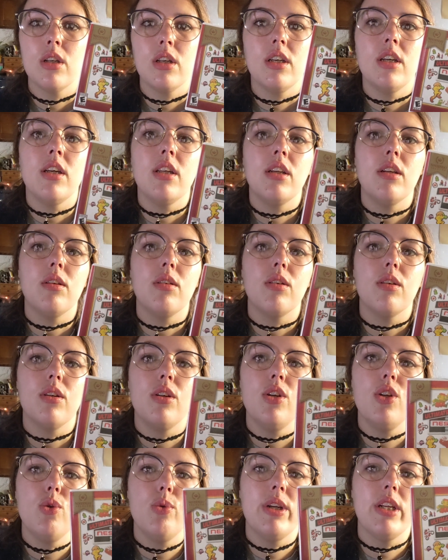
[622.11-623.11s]
in
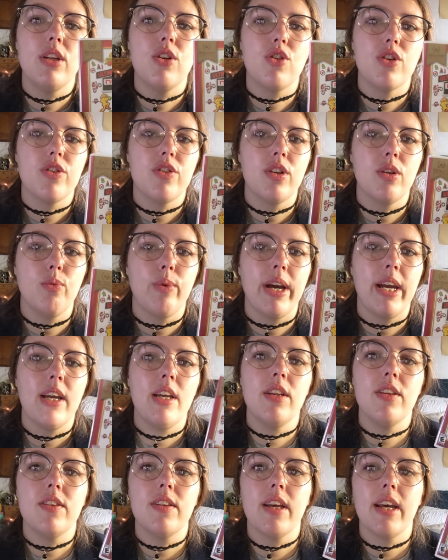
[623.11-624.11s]
new and interesting
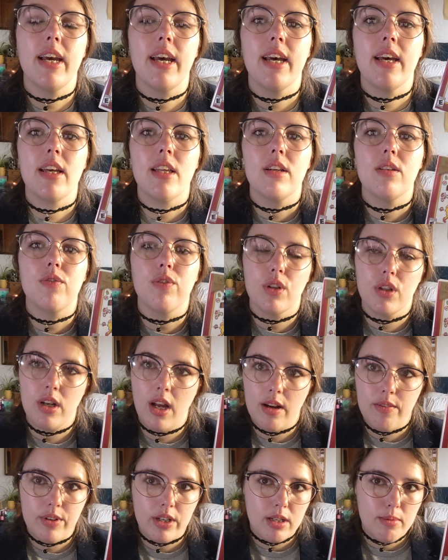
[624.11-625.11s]
ways and for
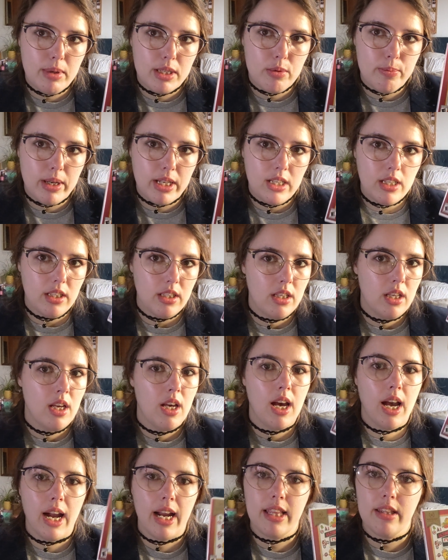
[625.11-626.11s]
not very much money,
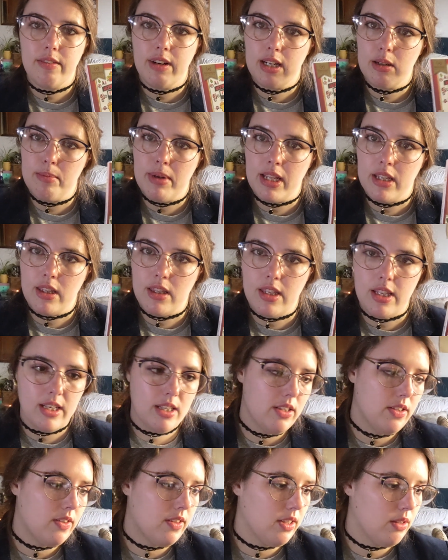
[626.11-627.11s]
highly recommend
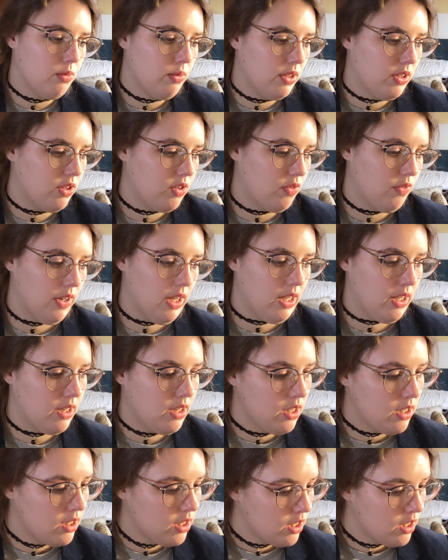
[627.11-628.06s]
this. It was fun.